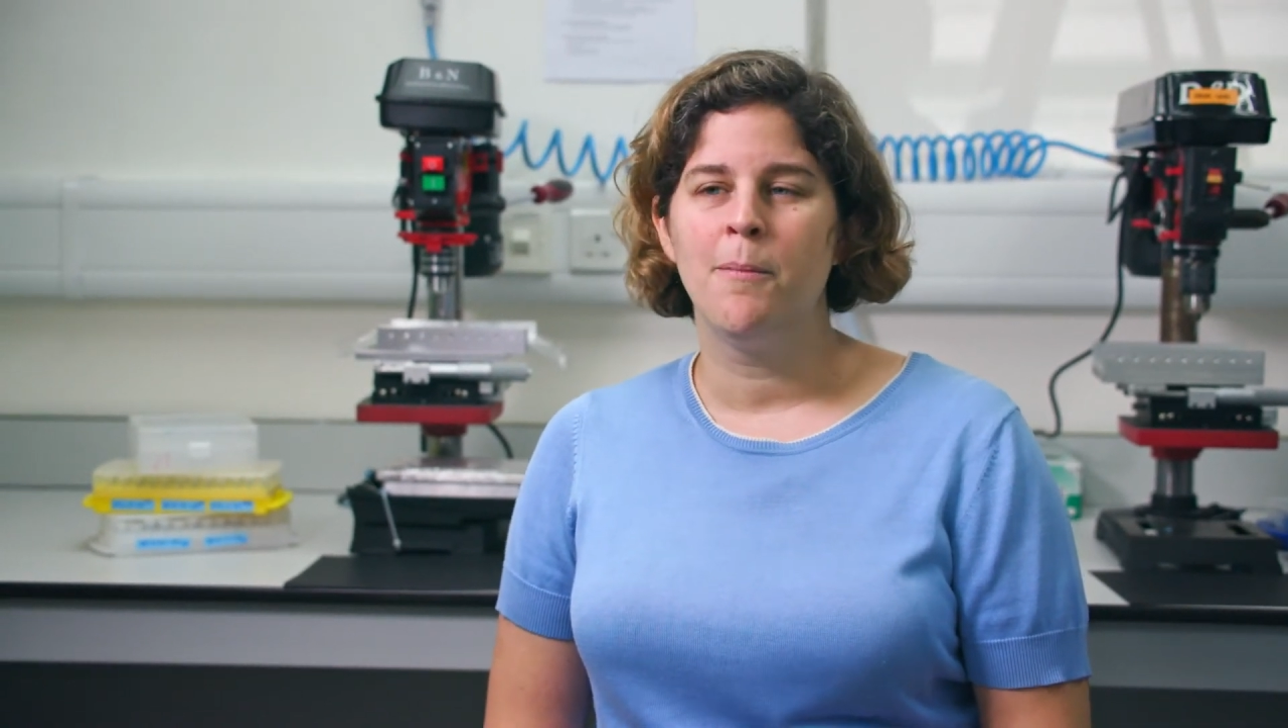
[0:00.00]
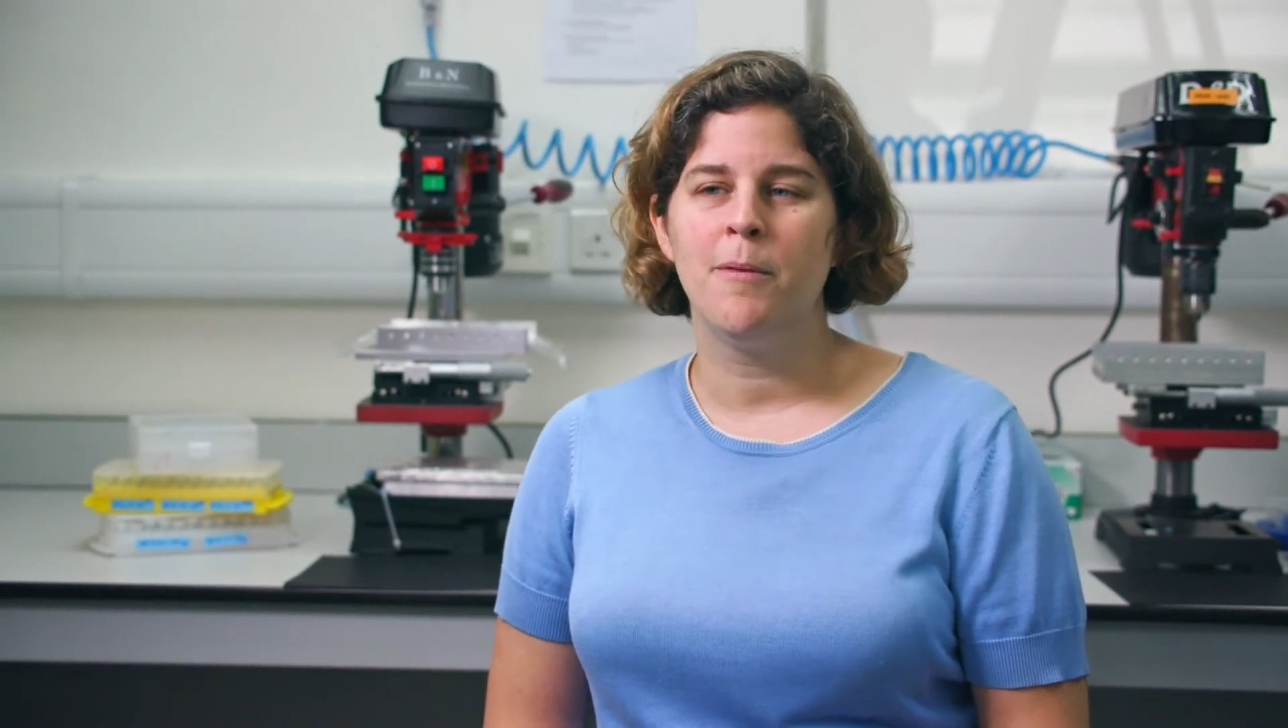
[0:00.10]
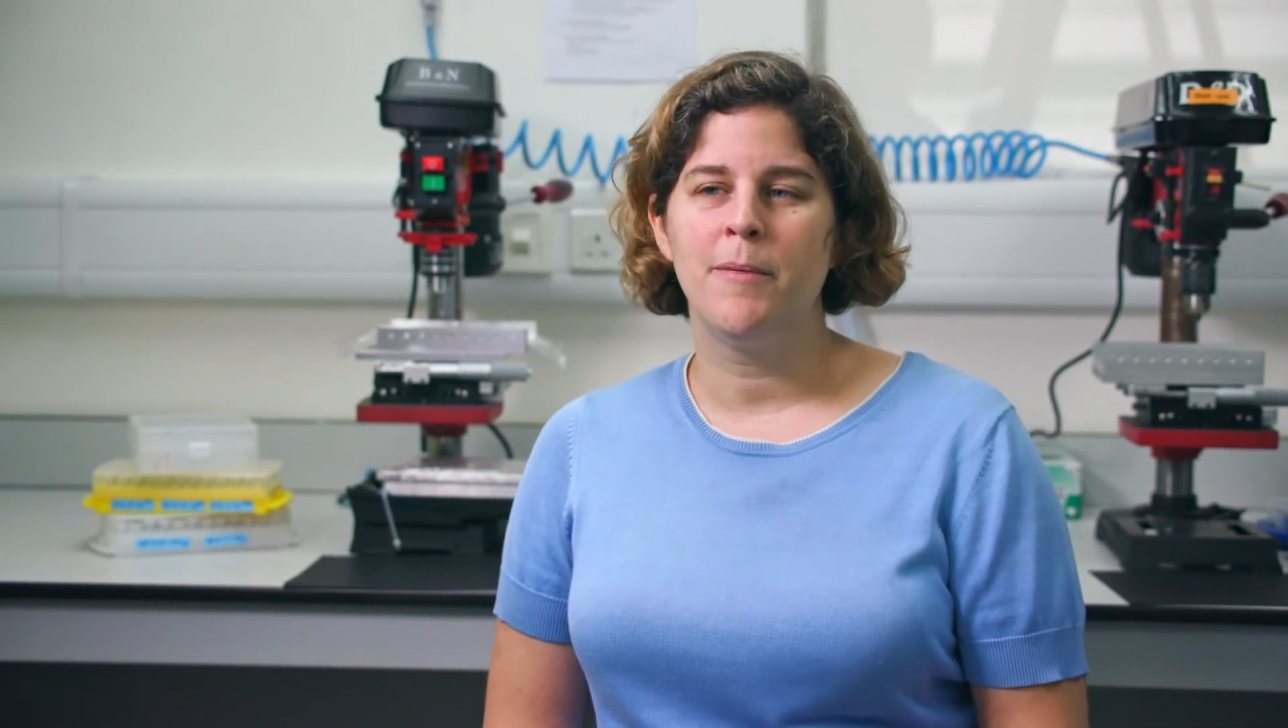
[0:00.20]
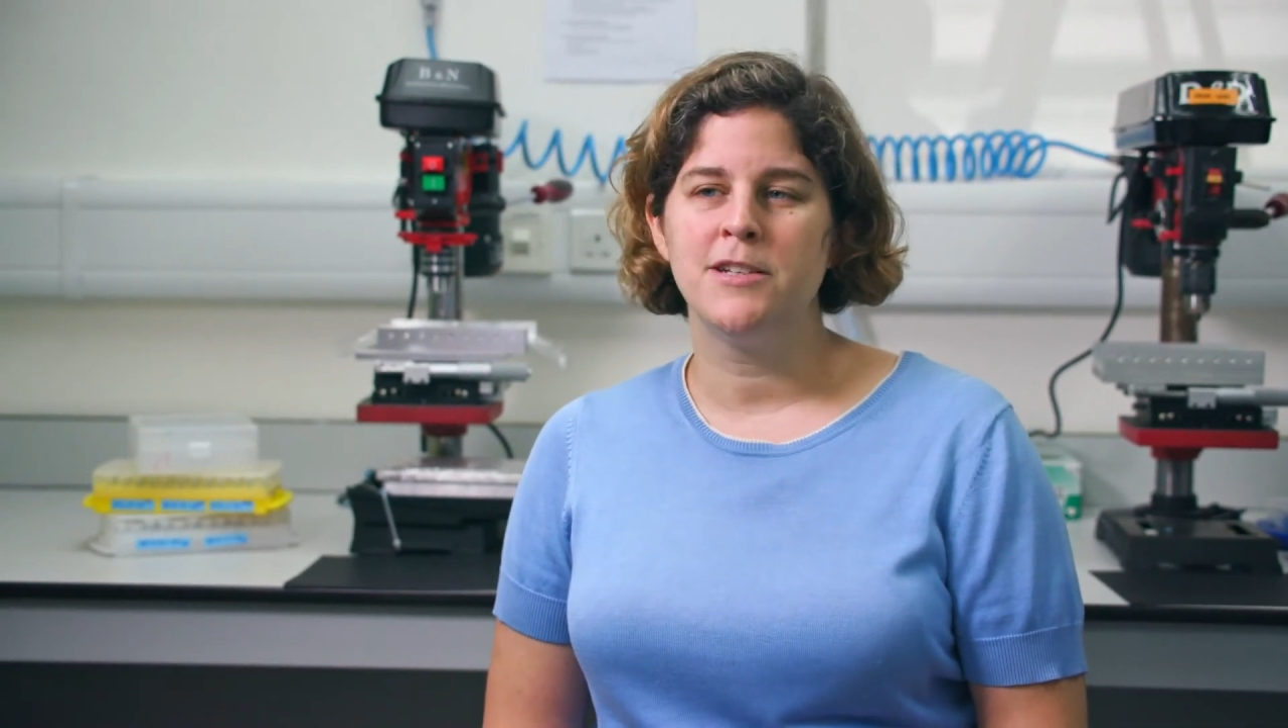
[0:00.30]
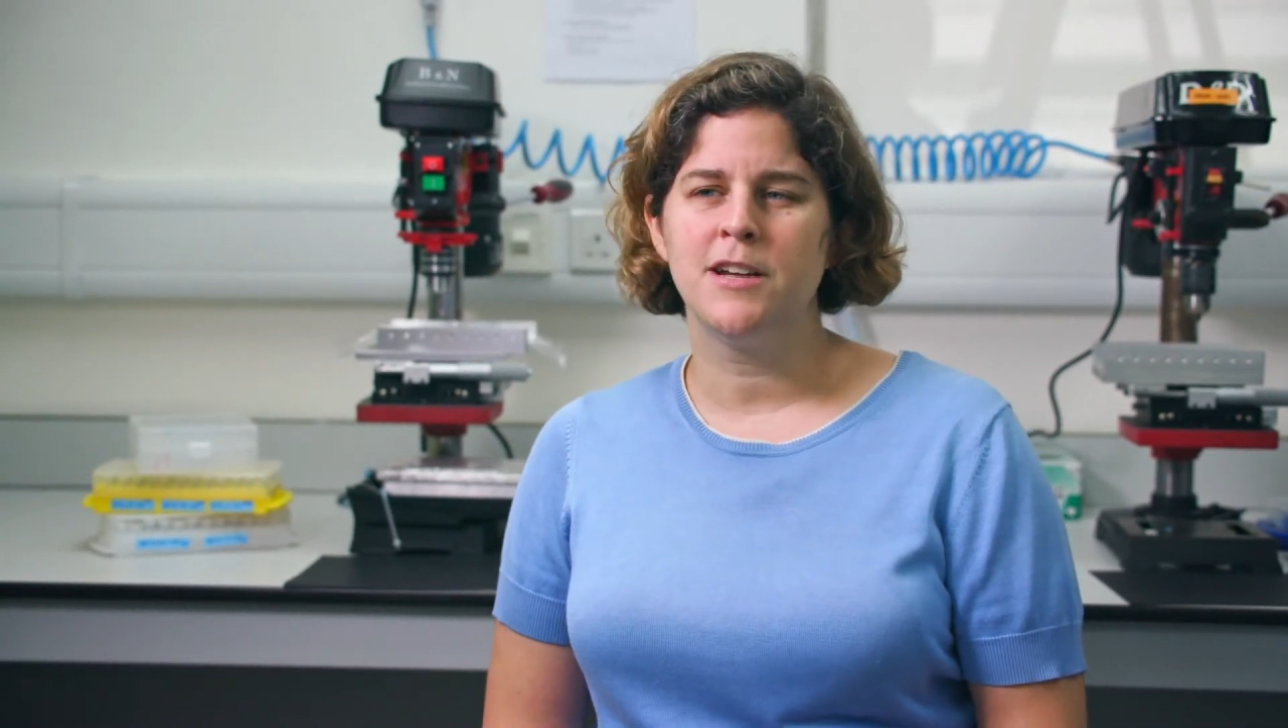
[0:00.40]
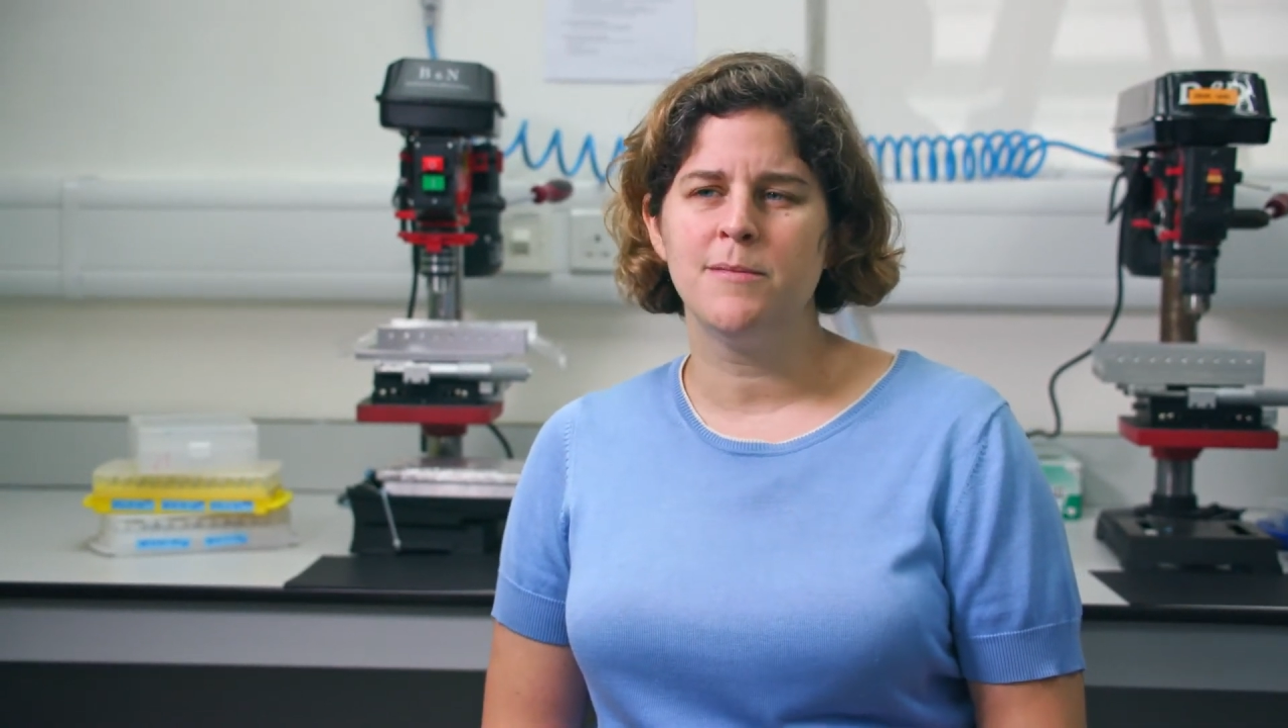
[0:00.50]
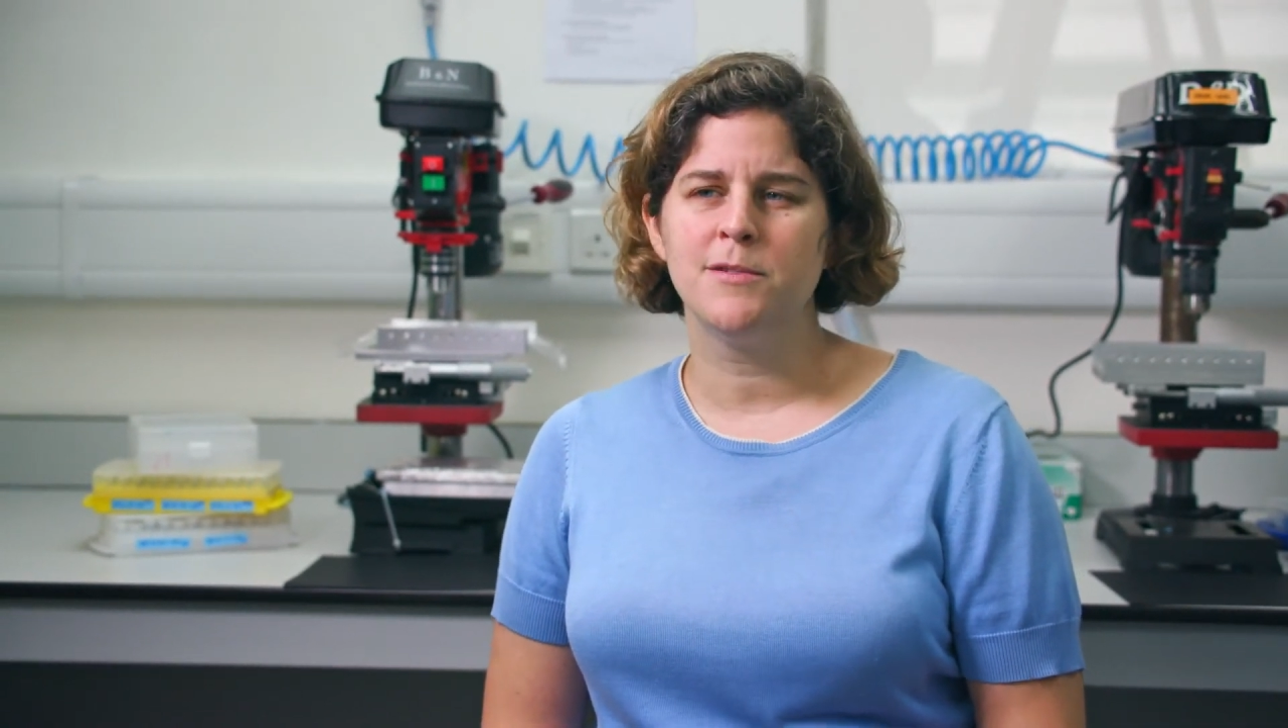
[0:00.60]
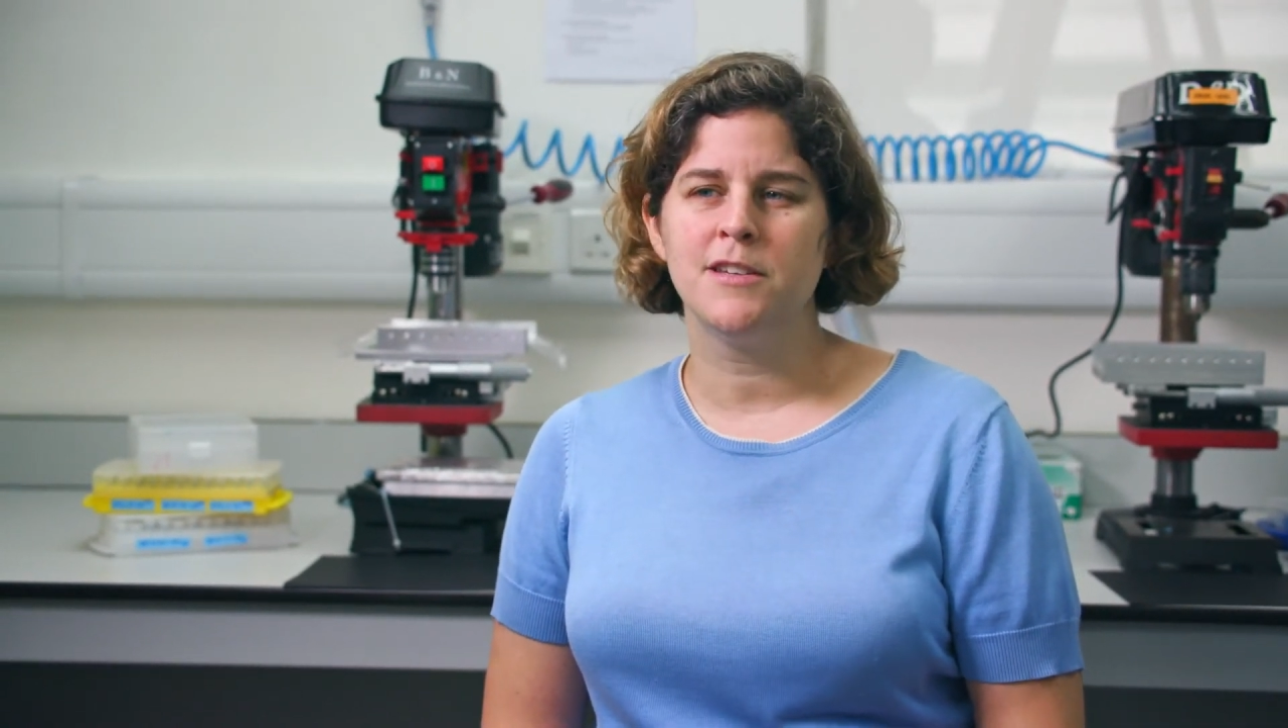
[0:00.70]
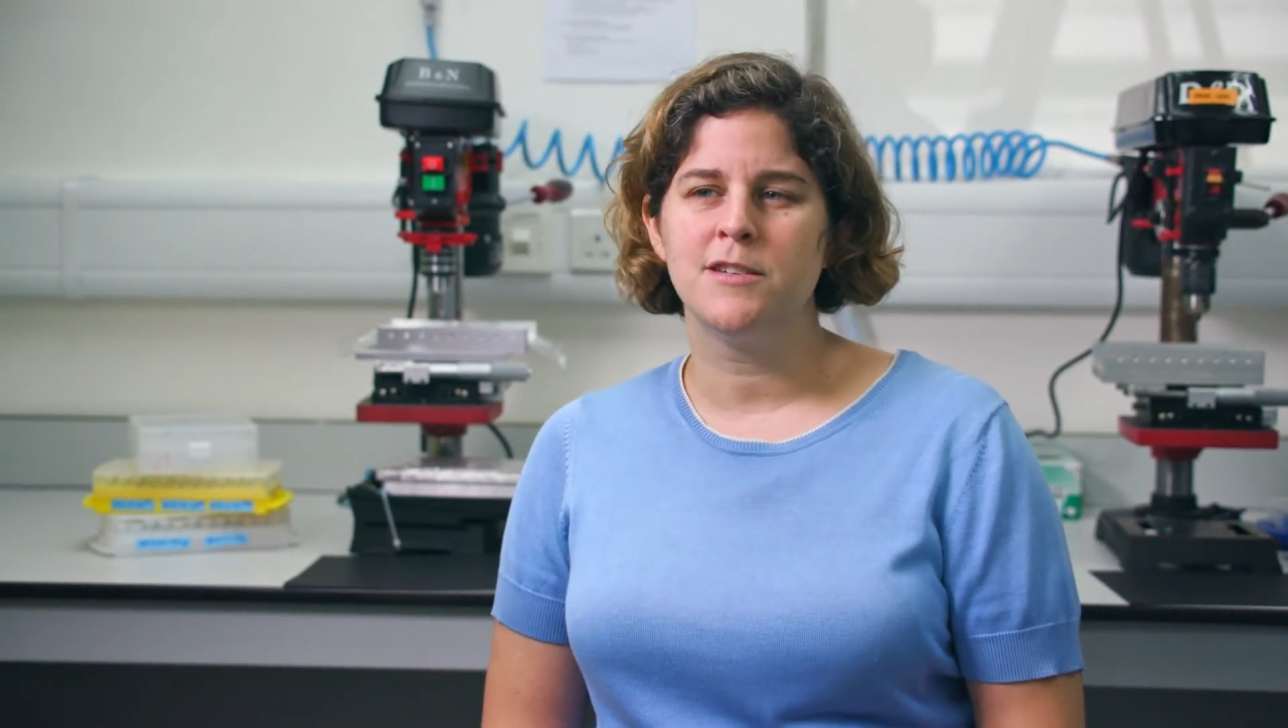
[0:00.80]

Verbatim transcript: But my job's